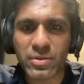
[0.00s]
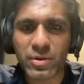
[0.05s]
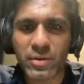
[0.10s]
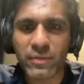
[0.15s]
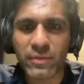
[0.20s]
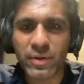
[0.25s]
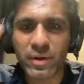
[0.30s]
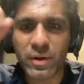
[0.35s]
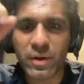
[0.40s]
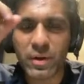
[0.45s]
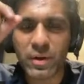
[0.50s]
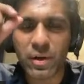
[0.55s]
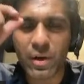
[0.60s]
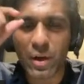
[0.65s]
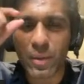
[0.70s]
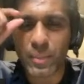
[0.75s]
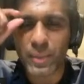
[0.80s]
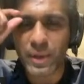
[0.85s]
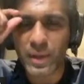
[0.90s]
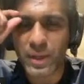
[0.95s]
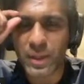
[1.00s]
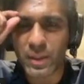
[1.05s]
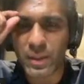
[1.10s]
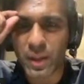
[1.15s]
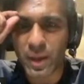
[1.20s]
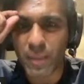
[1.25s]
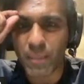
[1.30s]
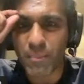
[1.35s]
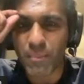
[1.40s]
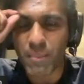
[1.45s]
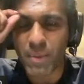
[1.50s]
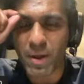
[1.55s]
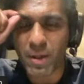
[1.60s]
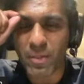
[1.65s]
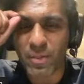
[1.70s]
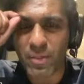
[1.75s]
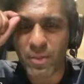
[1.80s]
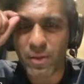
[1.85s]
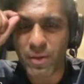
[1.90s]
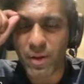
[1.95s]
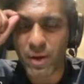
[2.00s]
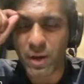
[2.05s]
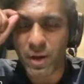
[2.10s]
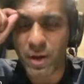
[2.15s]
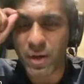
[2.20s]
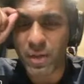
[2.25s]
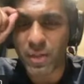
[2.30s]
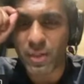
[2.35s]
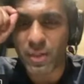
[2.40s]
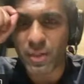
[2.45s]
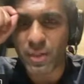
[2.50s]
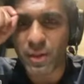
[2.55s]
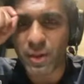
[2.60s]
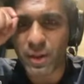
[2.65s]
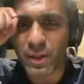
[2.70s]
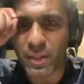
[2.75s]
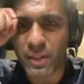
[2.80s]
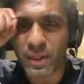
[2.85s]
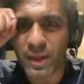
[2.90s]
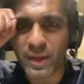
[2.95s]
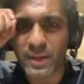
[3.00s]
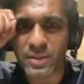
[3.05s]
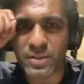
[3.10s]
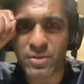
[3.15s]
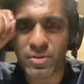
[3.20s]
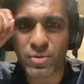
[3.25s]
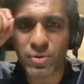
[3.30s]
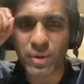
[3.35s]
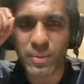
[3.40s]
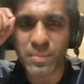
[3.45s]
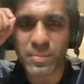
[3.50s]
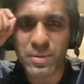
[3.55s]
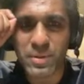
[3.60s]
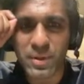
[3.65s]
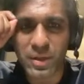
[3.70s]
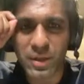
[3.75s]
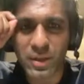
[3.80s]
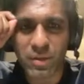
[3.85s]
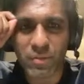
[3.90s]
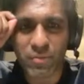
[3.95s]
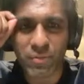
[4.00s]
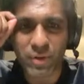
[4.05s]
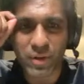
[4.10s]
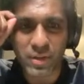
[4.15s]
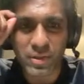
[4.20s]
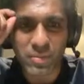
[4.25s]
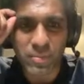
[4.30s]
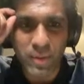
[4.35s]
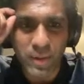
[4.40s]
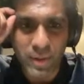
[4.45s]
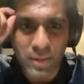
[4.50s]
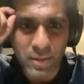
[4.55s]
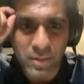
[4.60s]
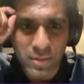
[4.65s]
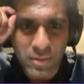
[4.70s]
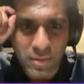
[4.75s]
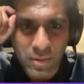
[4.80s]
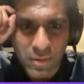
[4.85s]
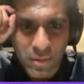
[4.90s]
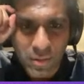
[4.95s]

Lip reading: not even coming in that in that script in the first place.